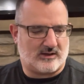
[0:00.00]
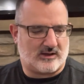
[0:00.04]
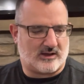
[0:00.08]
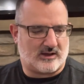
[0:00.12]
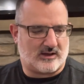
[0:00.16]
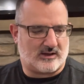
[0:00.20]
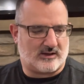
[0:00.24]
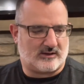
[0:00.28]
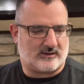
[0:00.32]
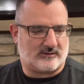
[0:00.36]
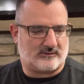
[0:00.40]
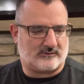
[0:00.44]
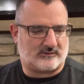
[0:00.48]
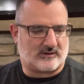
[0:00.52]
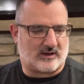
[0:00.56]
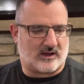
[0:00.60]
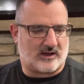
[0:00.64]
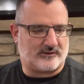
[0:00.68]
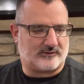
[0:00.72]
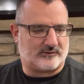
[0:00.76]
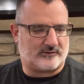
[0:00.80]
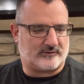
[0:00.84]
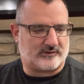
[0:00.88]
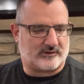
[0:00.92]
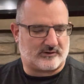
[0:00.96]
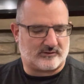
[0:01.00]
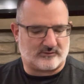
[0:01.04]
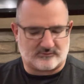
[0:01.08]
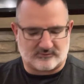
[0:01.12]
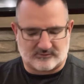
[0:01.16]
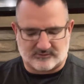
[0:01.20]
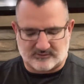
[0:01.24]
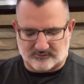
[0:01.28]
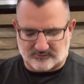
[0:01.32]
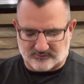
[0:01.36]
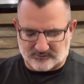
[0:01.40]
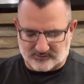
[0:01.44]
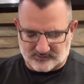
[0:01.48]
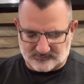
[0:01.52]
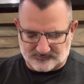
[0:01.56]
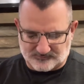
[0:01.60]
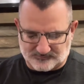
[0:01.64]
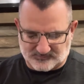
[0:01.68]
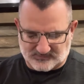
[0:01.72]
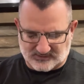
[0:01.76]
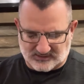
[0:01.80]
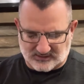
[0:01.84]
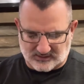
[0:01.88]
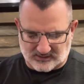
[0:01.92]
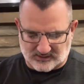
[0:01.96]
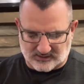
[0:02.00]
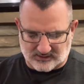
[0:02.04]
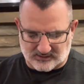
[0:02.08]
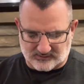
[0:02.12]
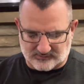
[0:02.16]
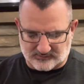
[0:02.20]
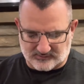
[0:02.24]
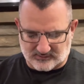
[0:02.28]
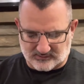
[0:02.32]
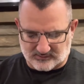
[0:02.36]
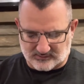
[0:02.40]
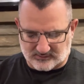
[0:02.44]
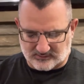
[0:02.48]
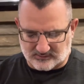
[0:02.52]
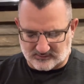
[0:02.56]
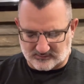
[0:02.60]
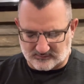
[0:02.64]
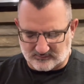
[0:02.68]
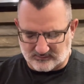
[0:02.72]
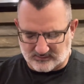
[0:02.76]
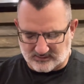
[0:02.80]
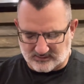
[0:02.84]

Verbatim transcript: uh, undertone to it. And then uh,